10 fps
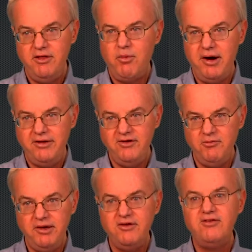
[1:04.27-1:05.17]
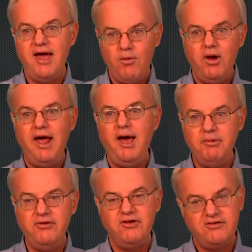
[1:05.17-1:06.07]
to the process, because that will
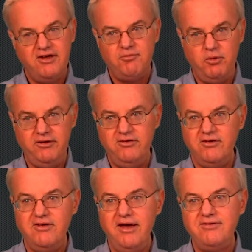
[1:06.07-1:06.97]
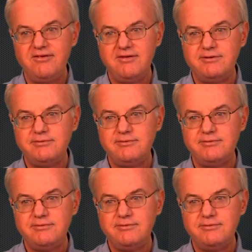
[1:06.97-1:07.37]
happen. Success breeds success.